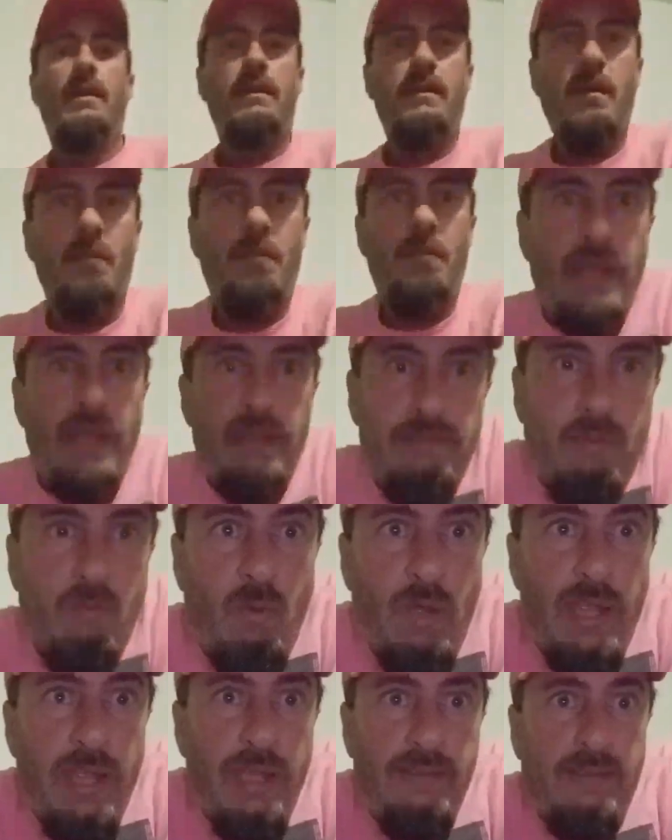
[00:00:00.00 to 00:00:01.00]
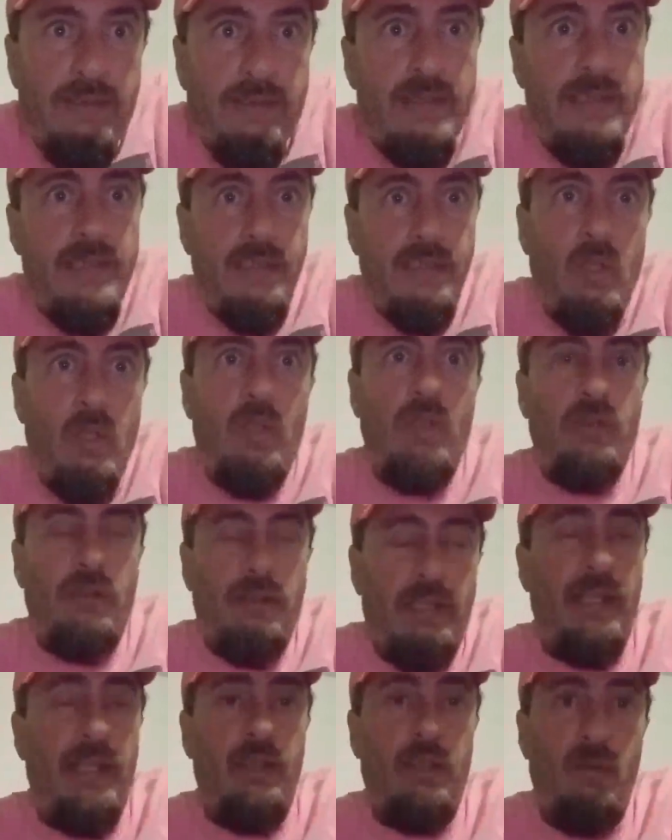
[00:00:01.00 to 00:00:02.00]
the best way to
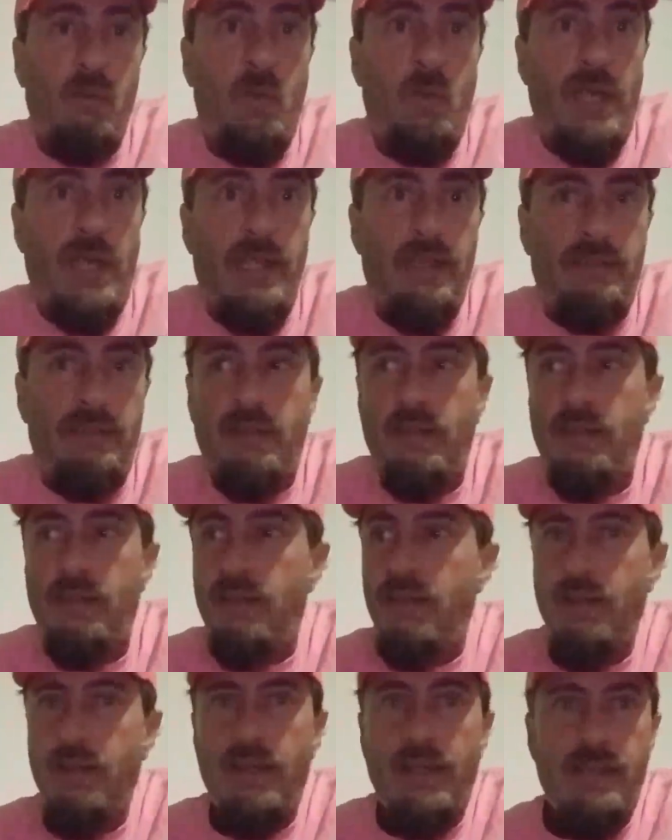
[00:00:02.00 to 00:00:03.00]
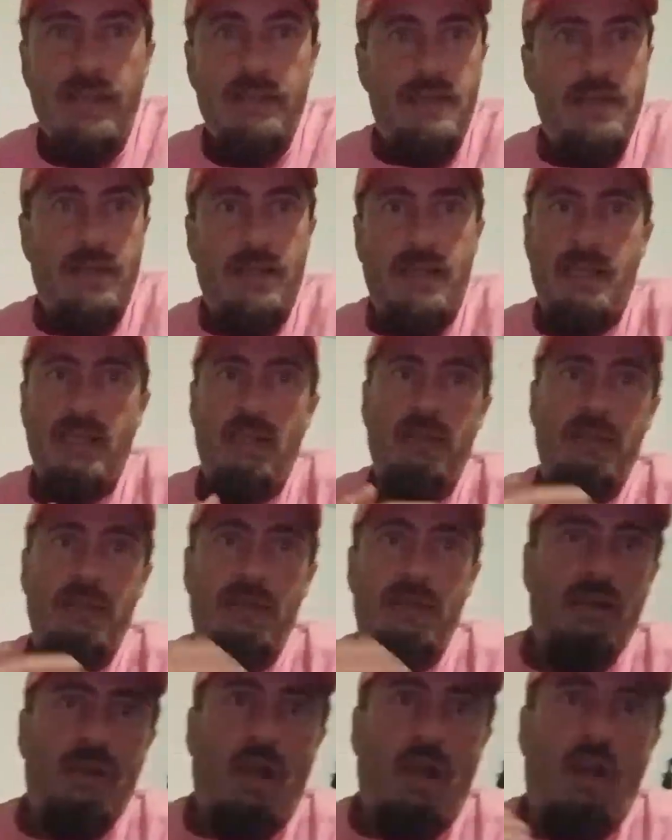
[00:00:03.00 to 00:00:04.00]
kill weight is to kill
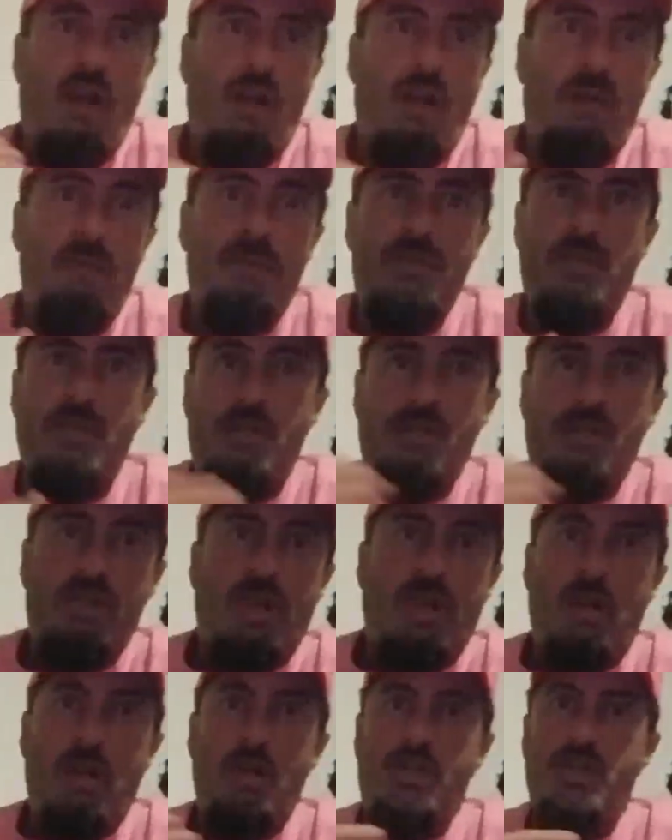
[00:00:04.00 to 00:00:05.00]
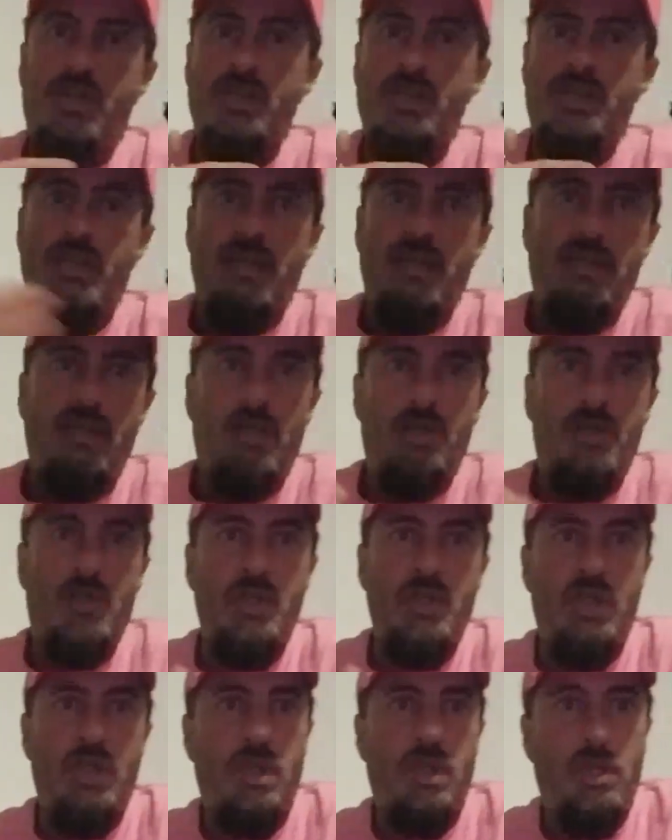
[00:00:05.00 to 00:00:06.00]
your carbs, your starches, and your
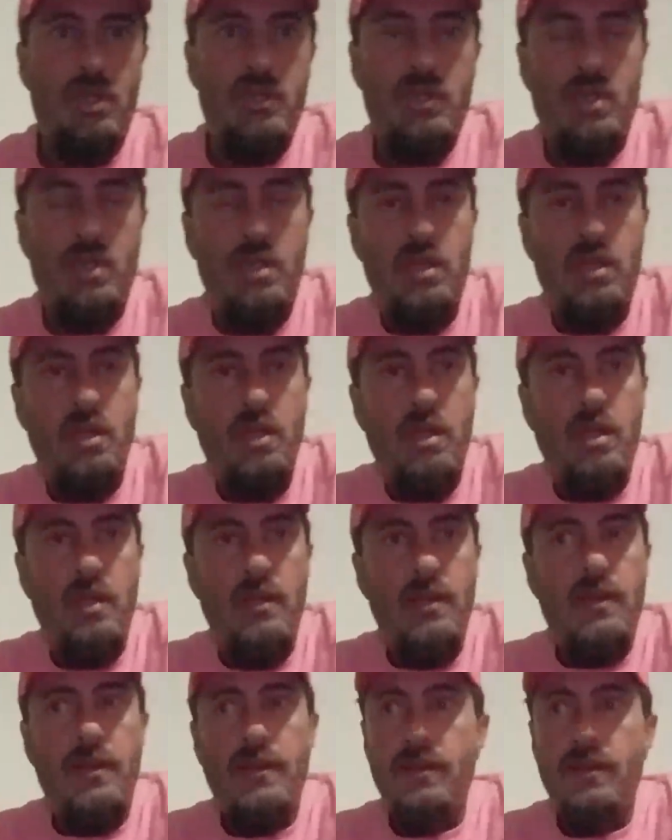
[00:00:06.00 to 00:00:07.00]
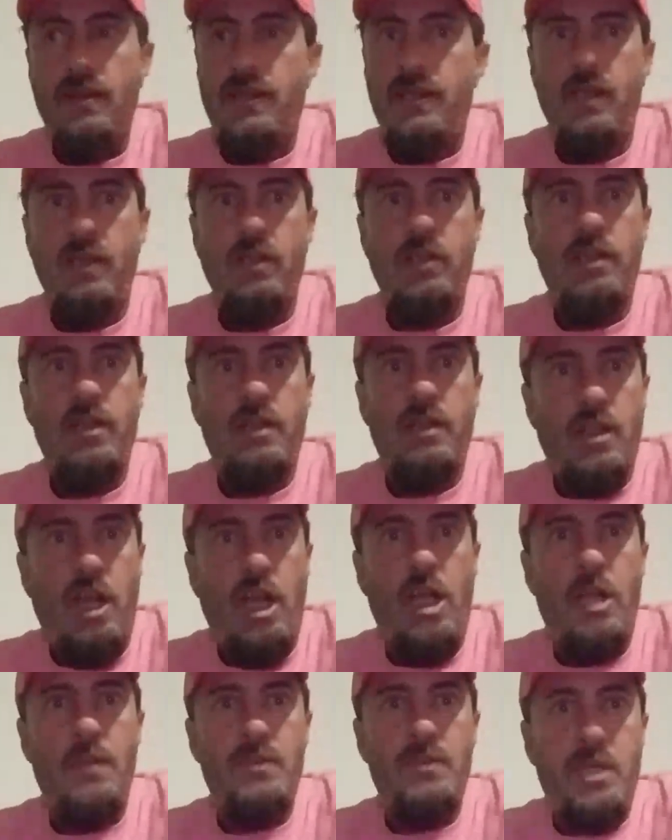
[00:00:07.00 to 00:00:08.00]
sugars. Kill your
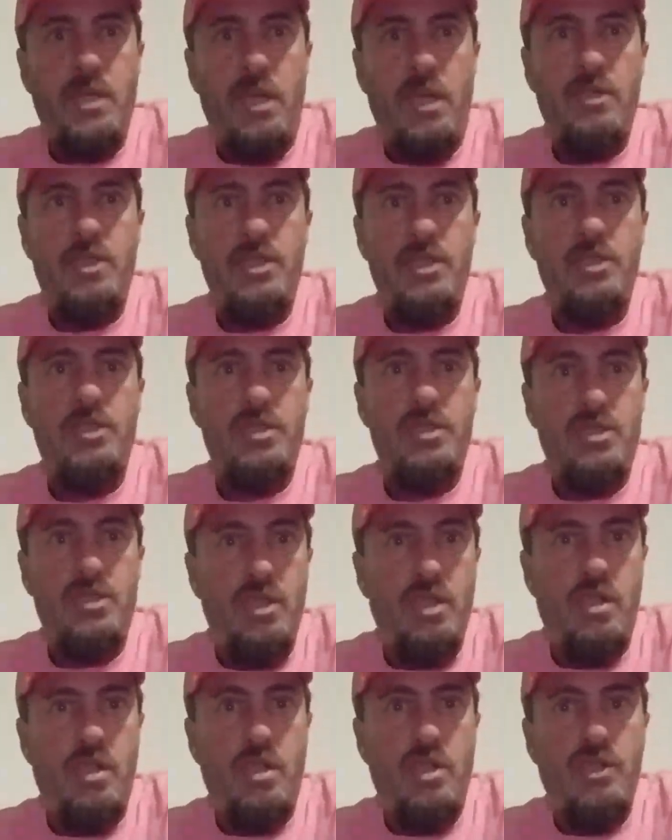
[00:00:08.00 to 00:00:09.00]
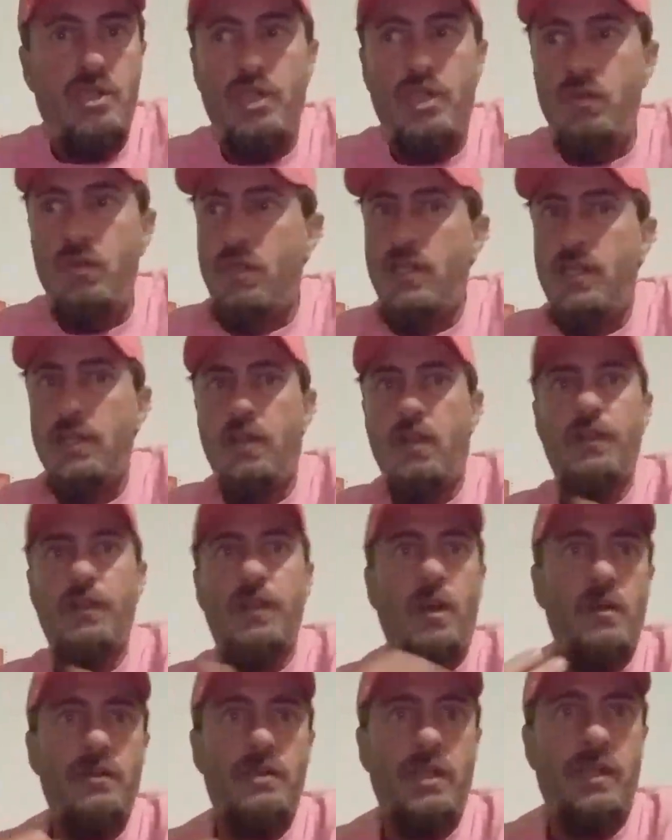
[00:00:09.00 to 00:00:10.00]
carbs, starches, and sugars. You kill
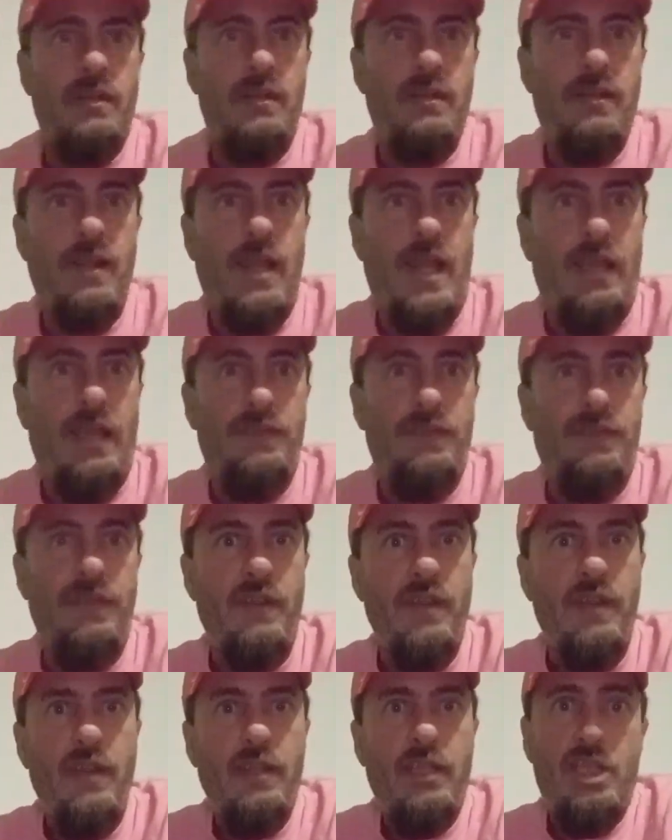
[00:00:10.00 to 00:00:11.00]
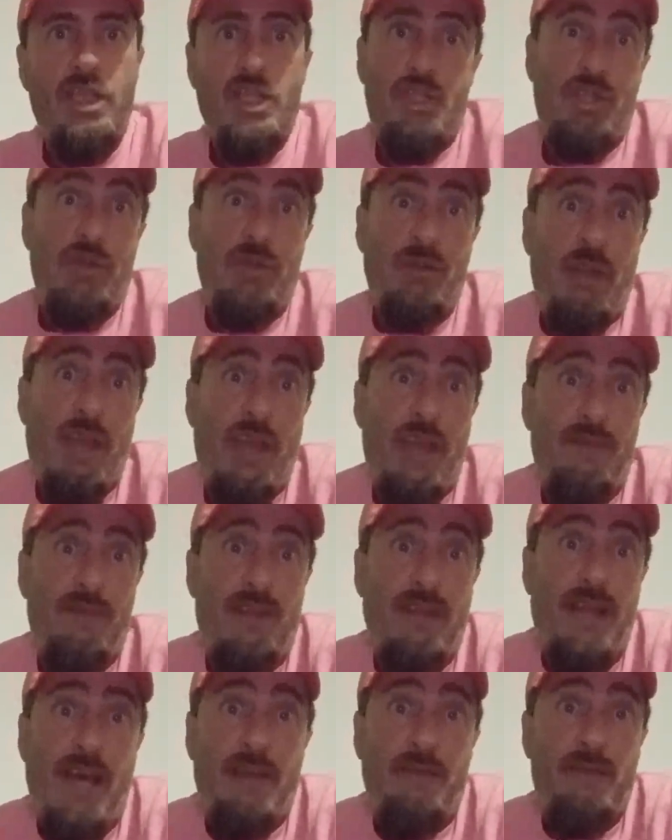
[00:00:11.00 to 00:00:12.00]
those in your life because you have a
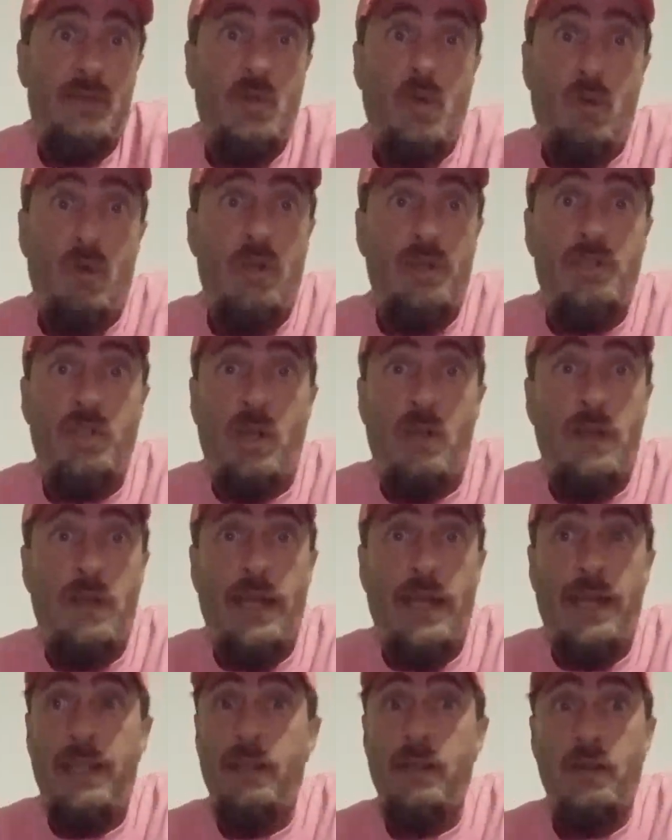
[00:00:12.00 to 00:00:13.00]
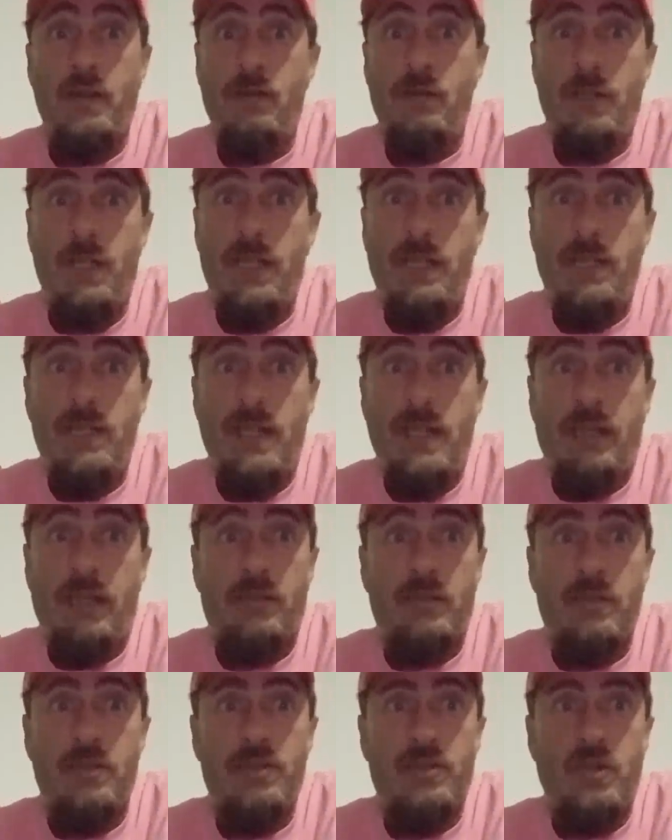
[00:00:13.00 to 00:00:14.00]
lot of storage already. You don't need
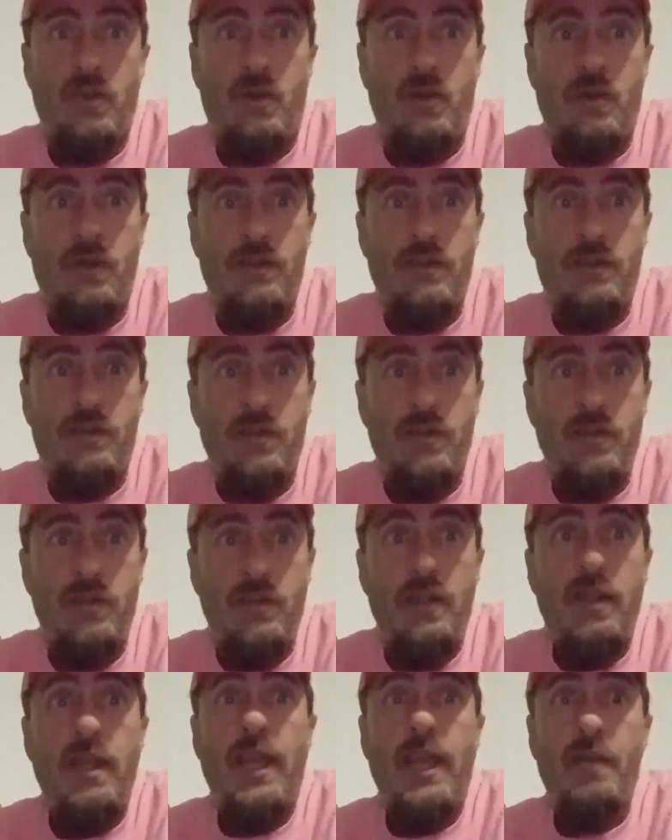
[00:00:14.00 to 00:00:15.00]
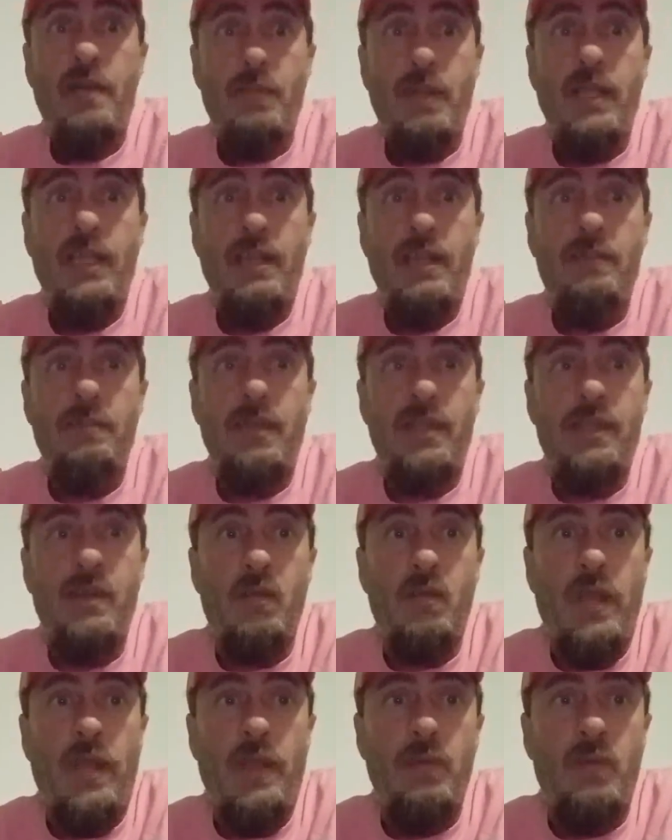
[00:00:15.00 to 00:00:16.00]
extra storage. And believe me, the
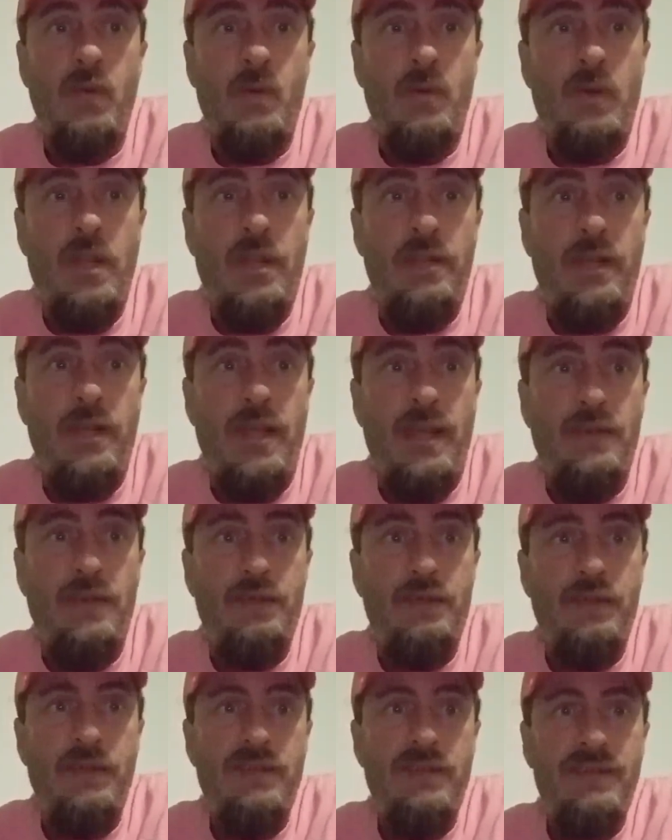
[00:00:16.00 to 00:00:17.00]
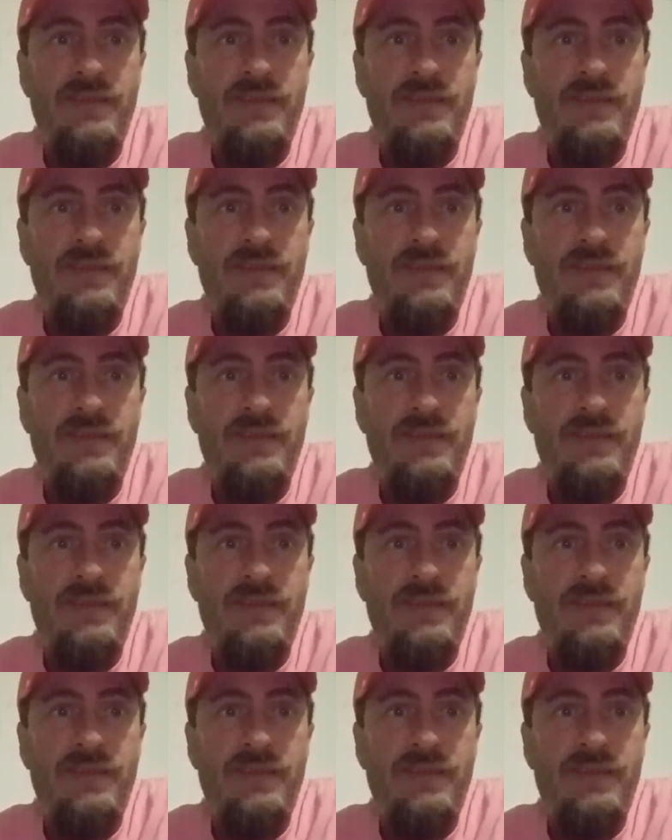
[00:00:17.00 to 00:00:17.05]
weight will run off.